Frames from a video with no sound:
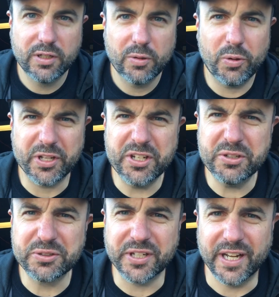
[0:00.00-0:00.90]
What are you
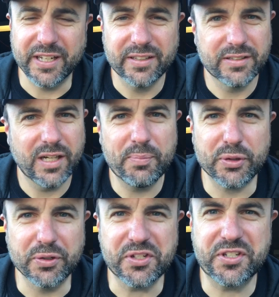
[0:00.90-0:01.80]
doing today? I'm
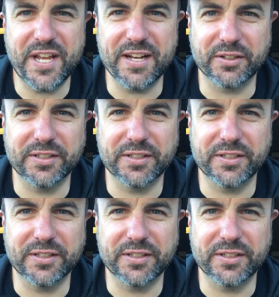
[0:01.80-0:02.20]
brewing a stout.